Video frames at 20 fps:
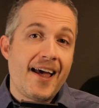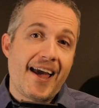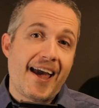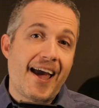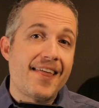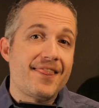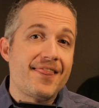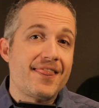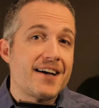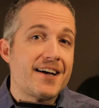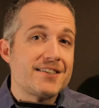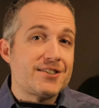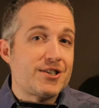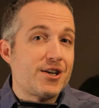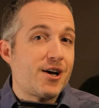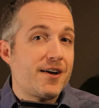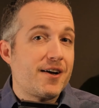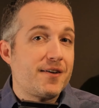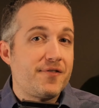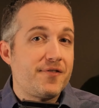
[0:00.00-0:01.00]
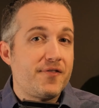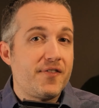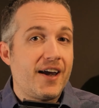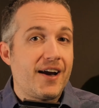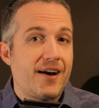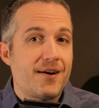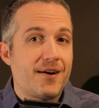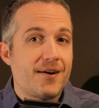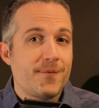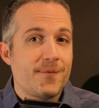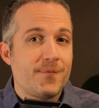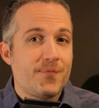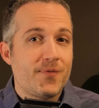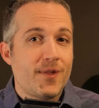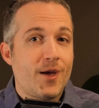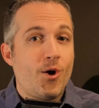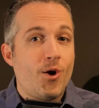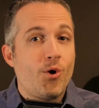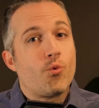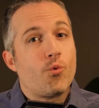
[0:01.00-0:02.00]
And that's not fair.
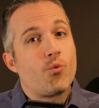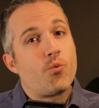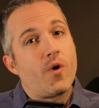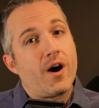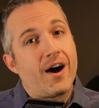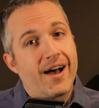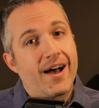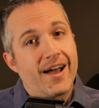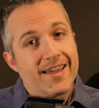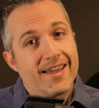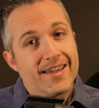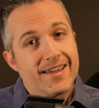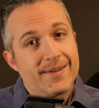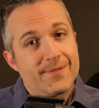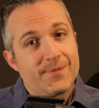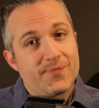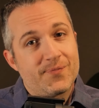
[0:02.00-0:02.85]
Why?